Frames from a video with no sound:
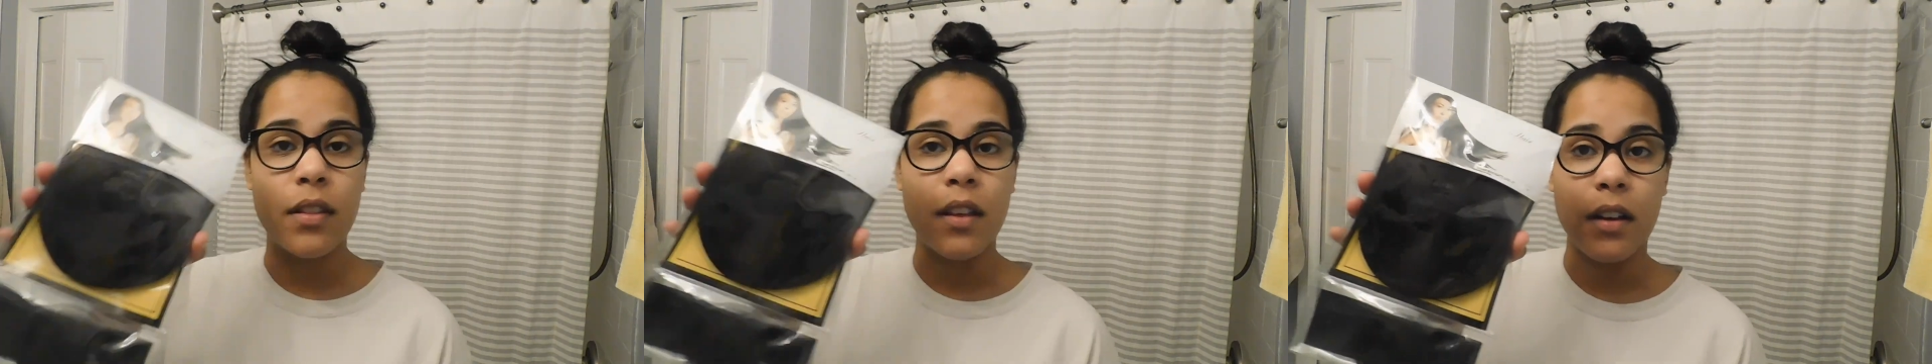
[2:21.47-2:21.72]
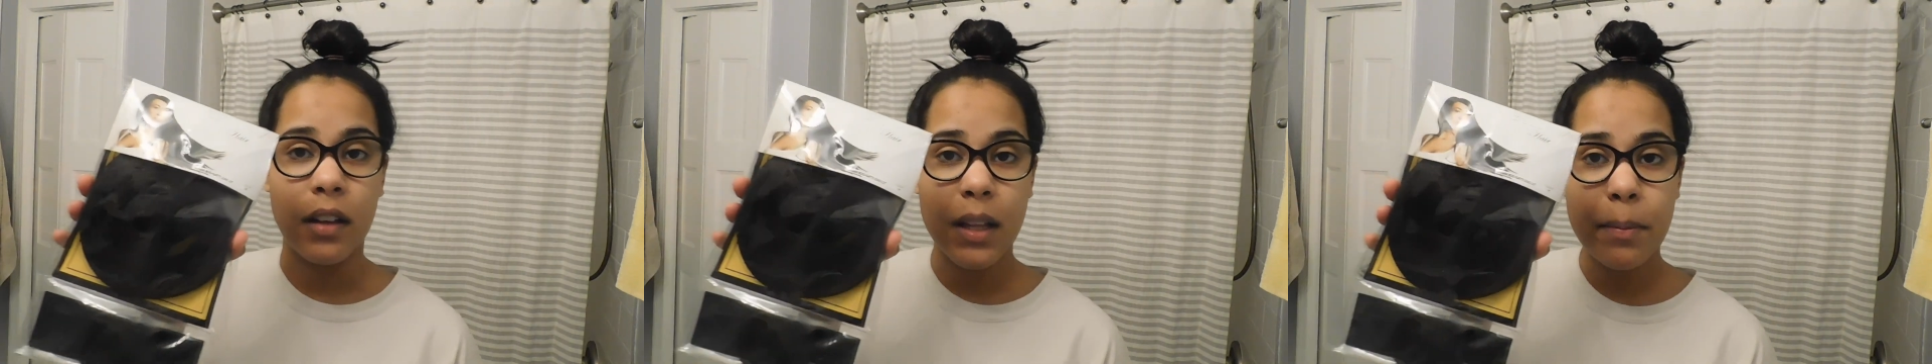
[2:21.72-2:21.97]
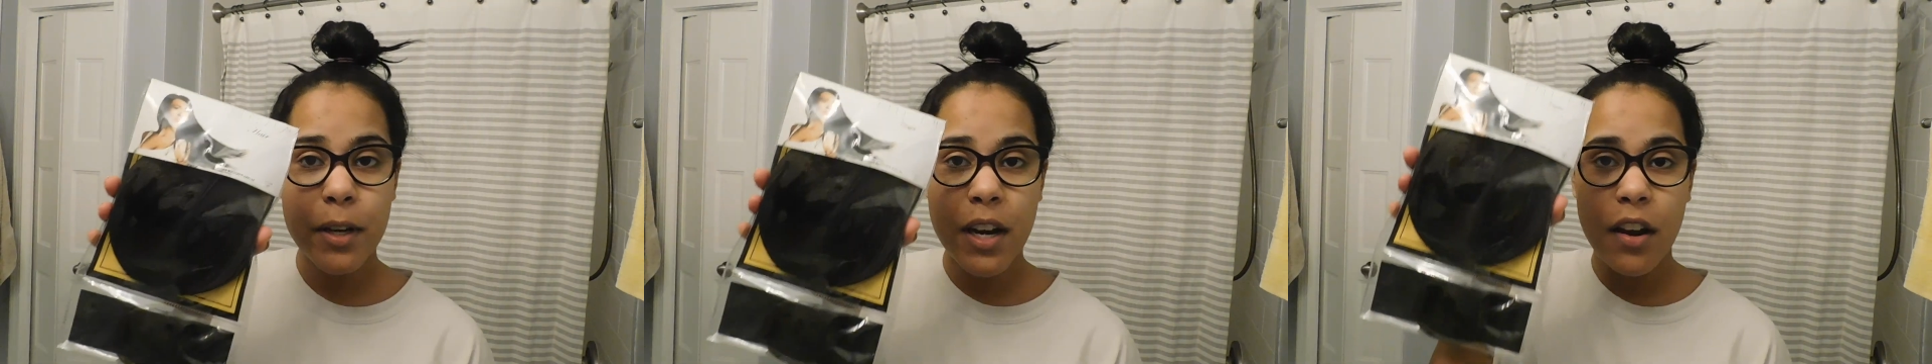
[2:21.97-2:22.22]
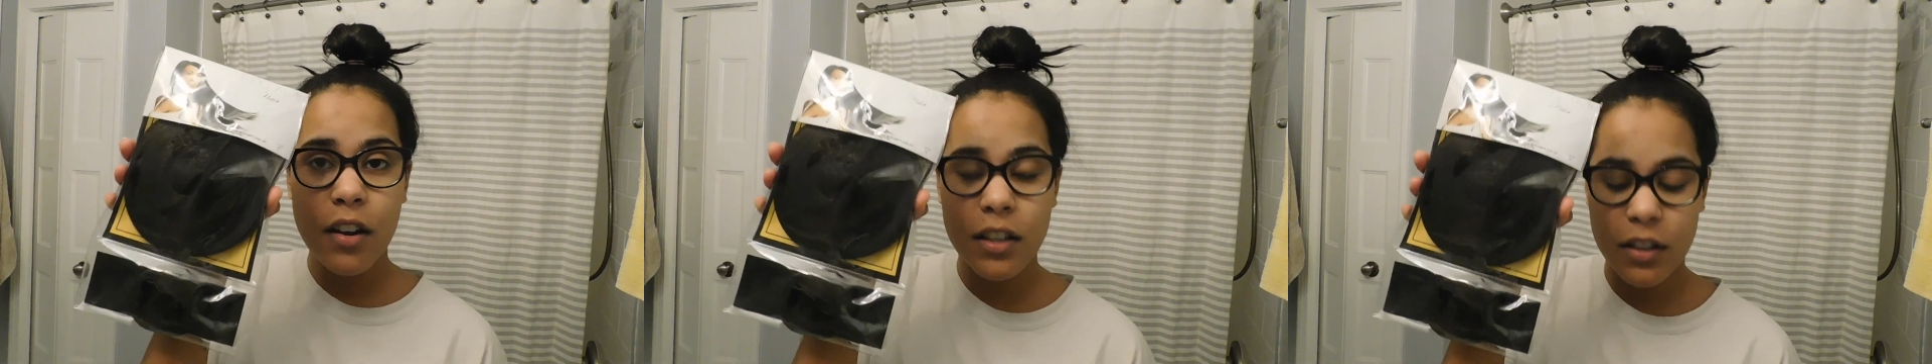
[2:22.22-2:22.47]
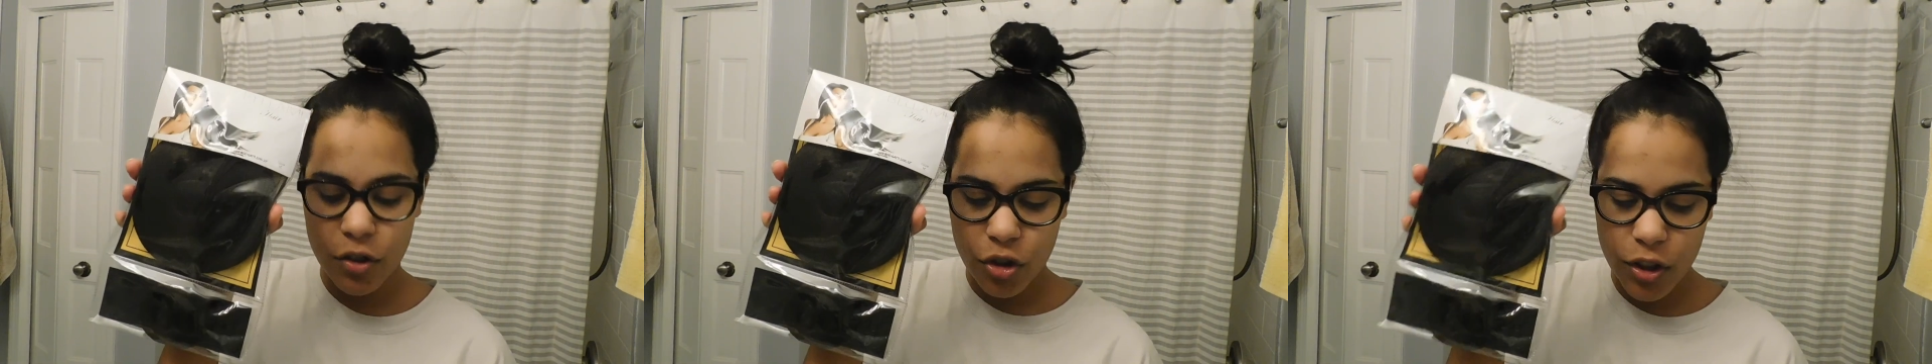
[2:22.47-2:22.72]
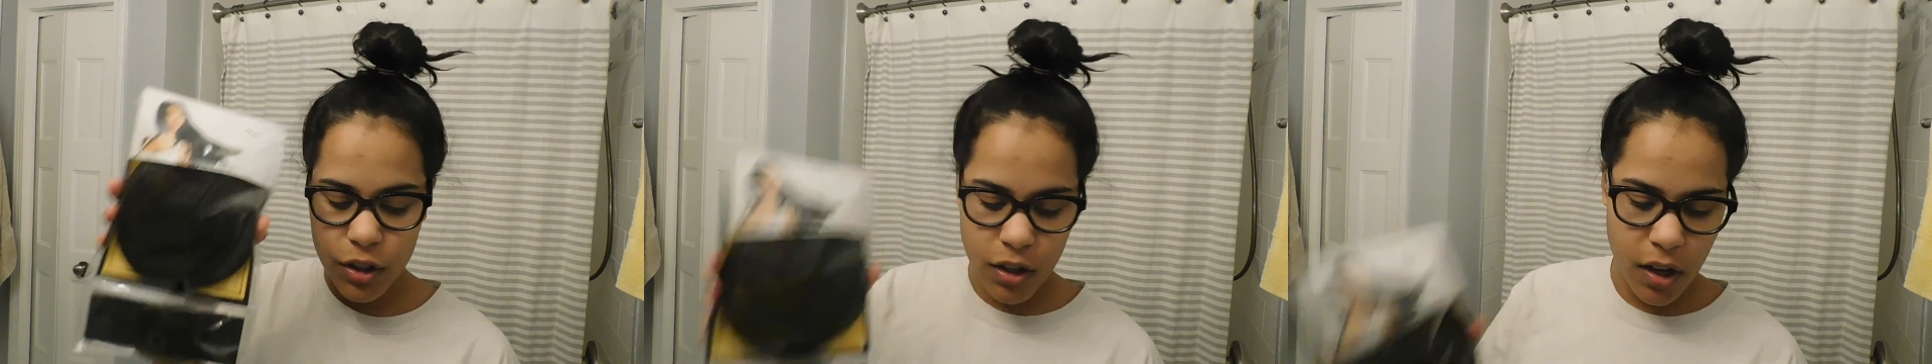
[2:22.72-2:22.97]
the clip-in hair
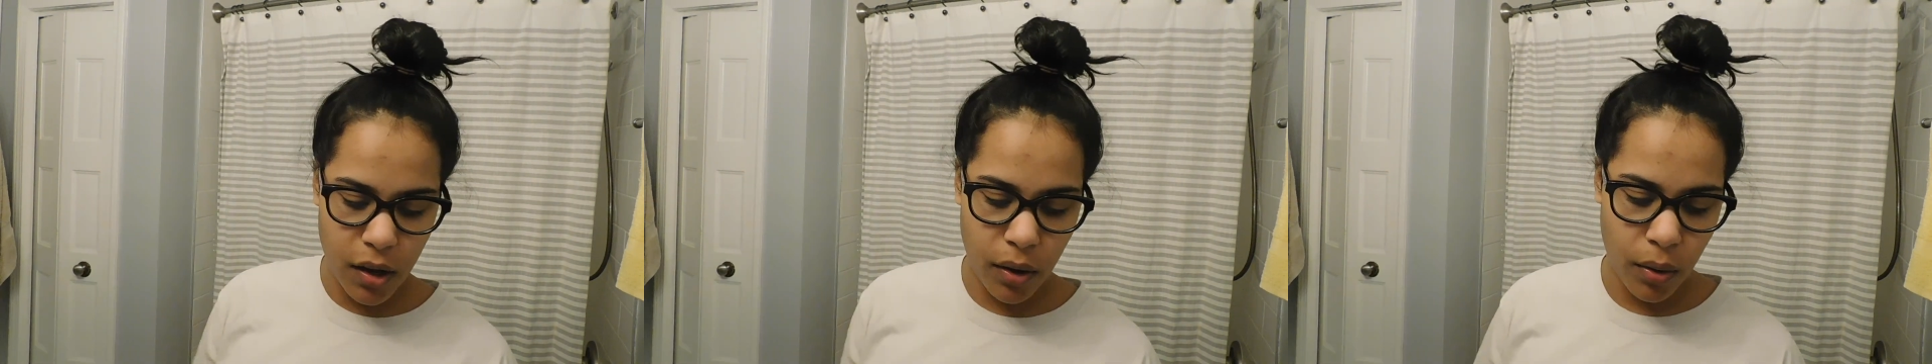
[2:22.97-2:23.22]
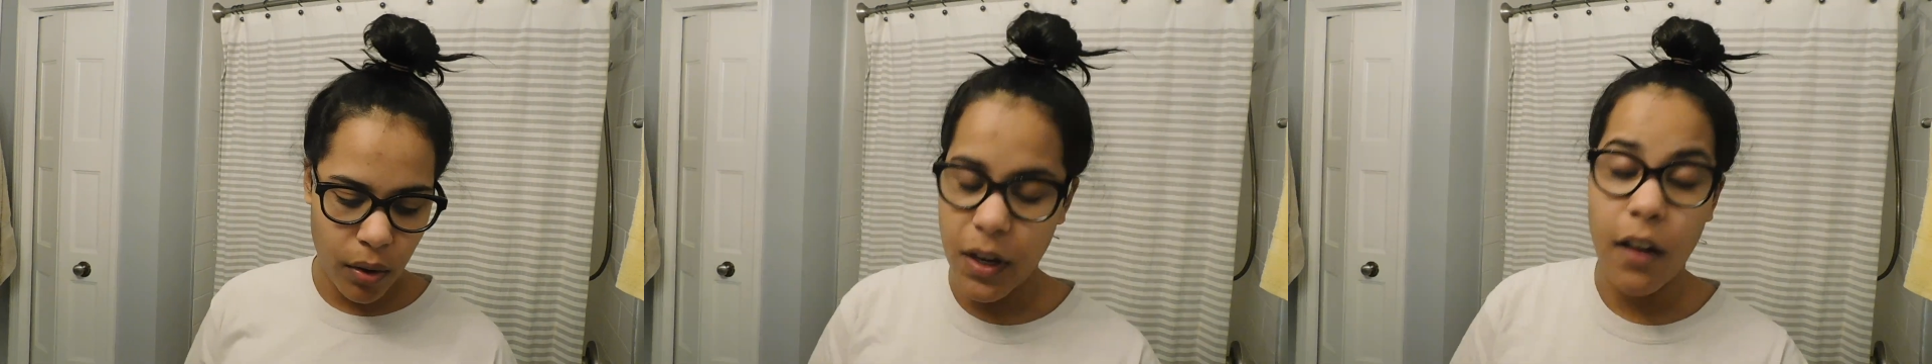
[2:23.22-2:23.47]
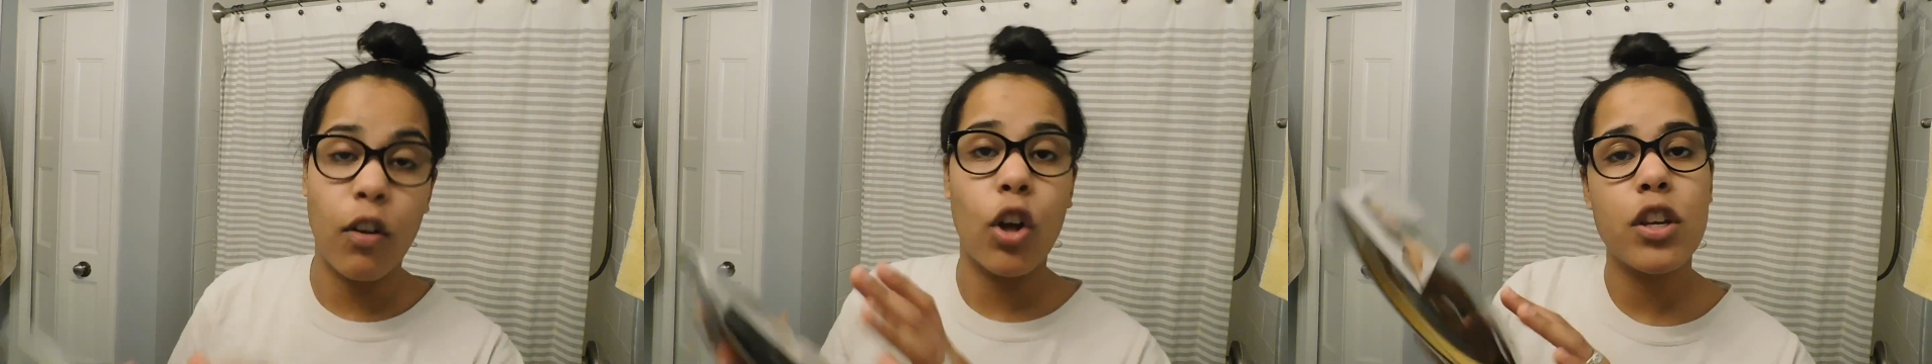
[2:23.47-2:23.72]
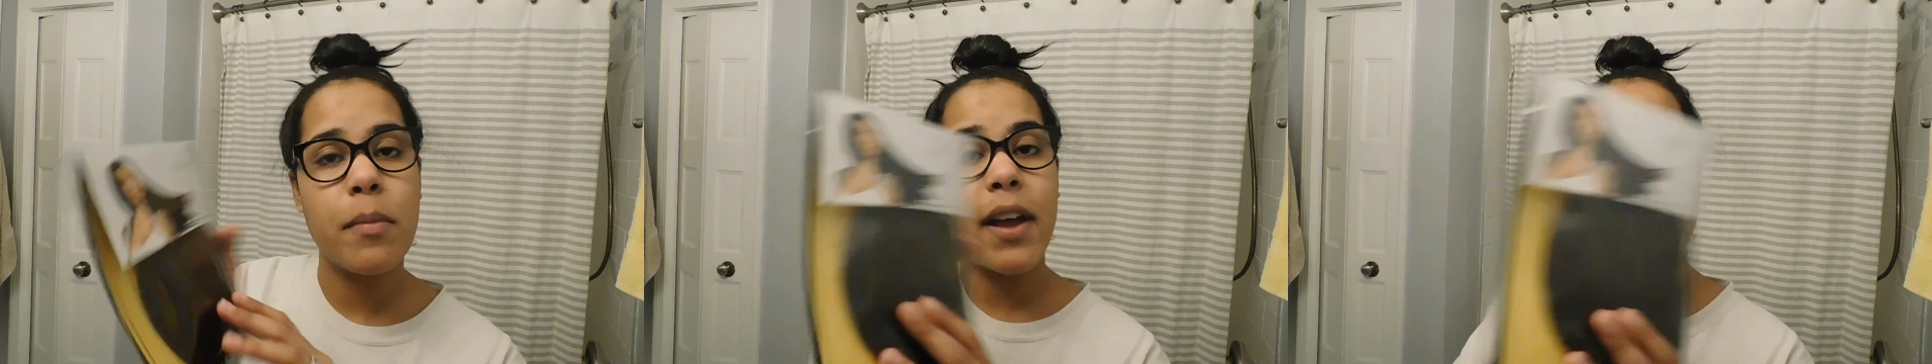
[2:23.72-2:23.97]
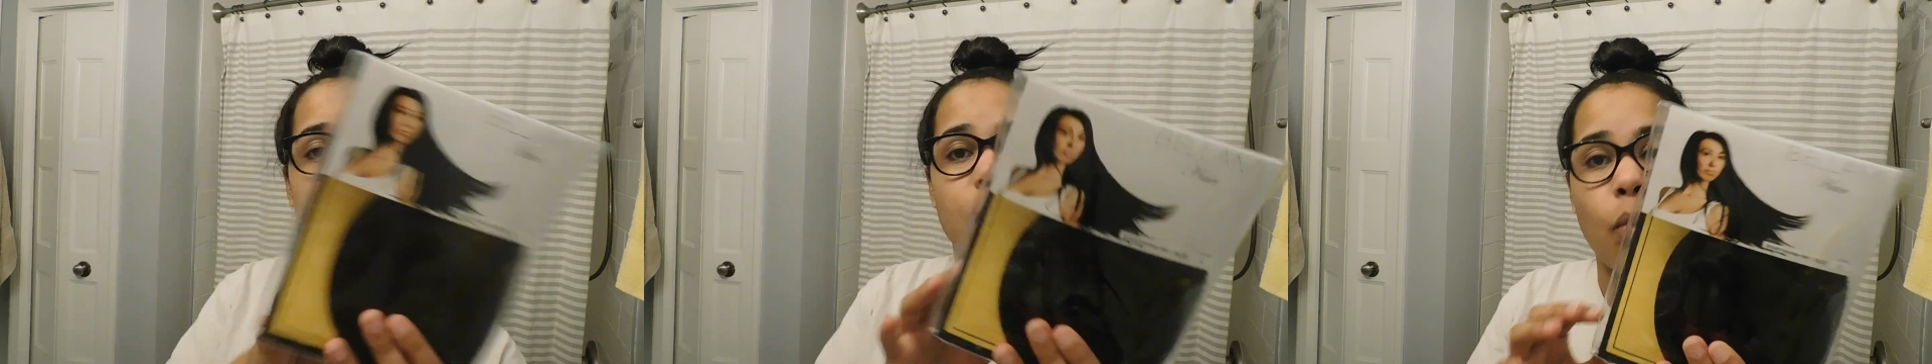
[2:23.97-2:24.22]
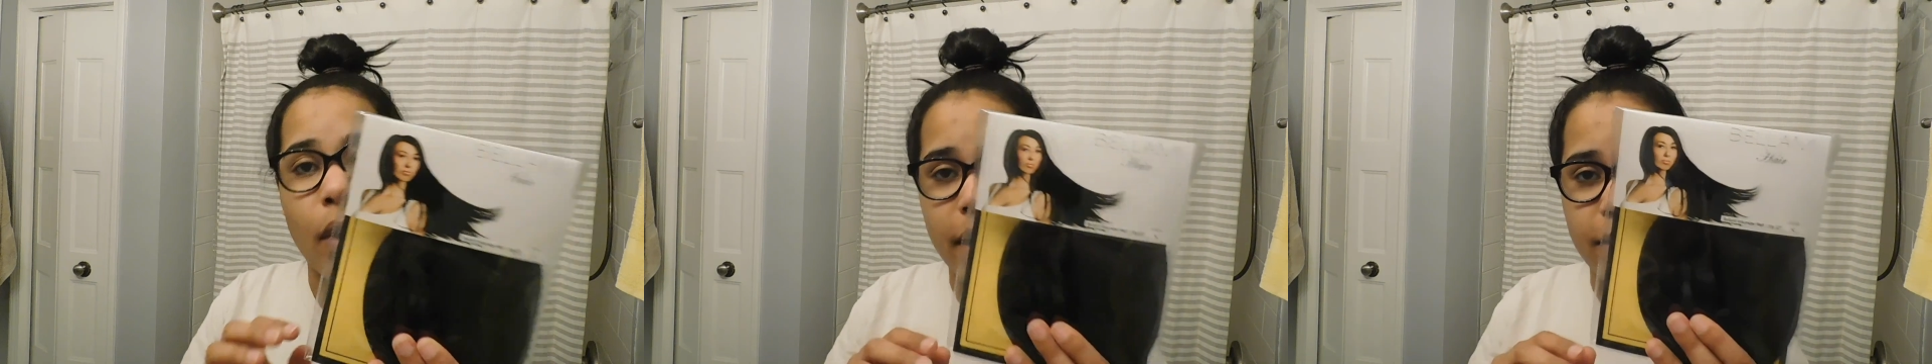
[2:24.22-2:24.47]
extensions though, a
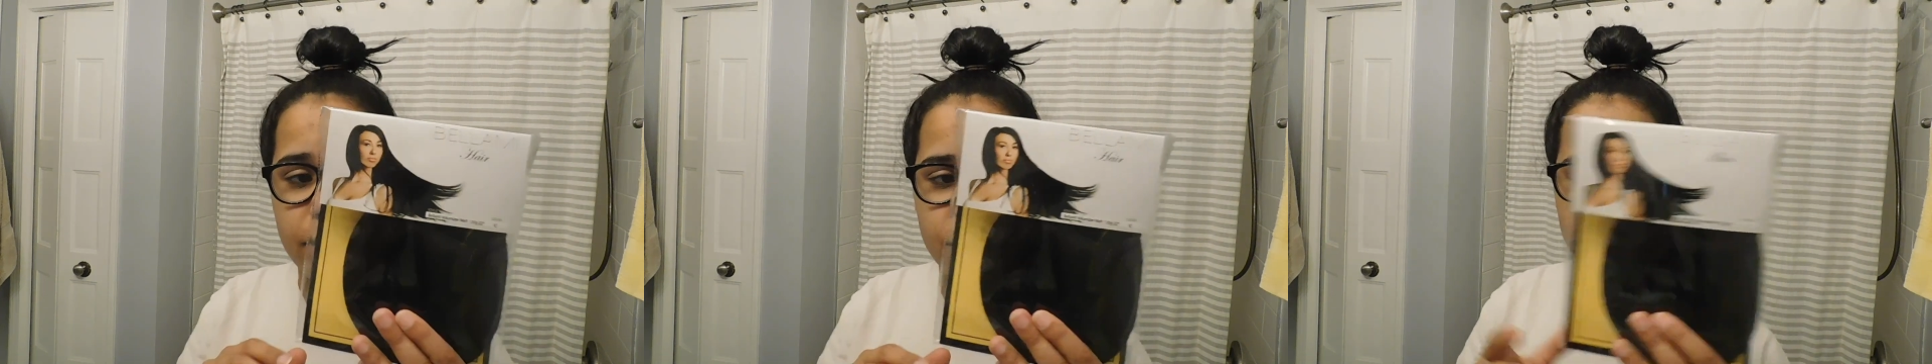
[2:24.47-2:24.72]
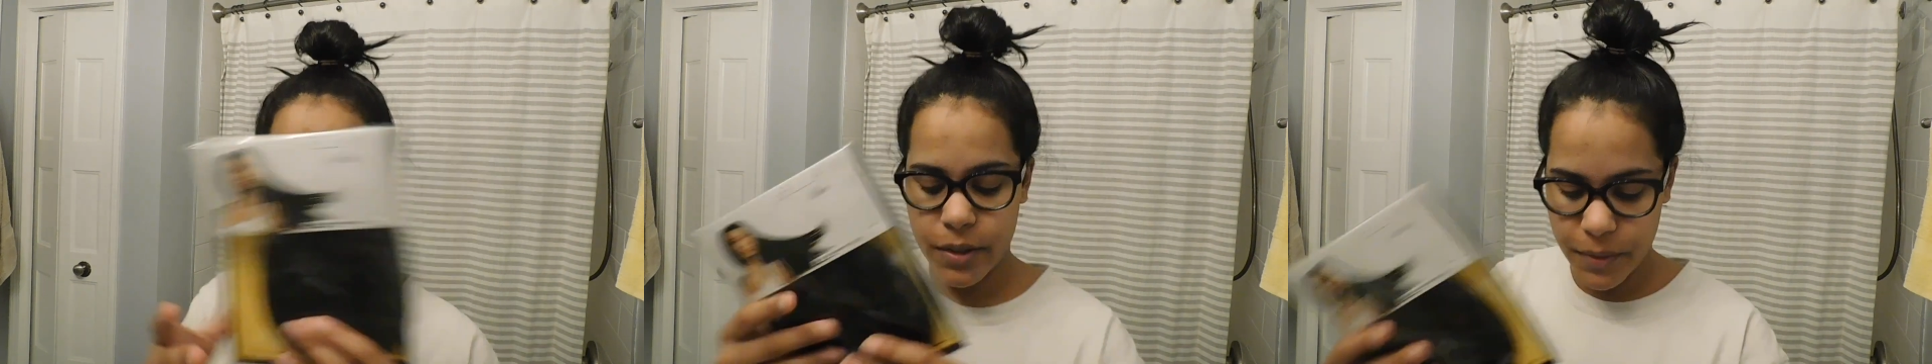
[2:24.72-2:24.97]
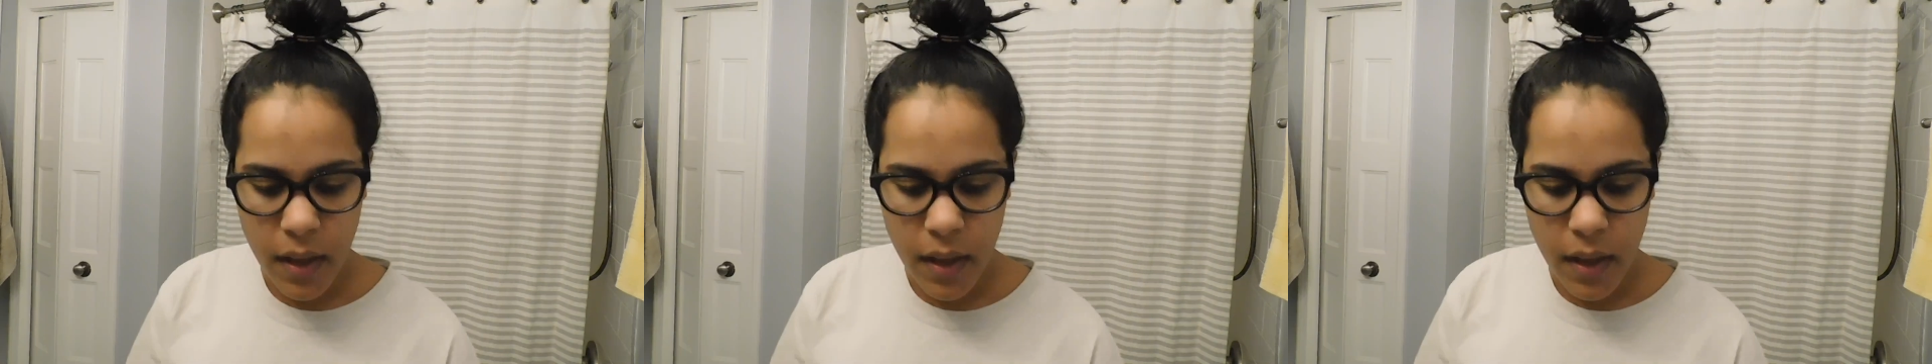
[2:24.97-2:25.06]
volumizing weft,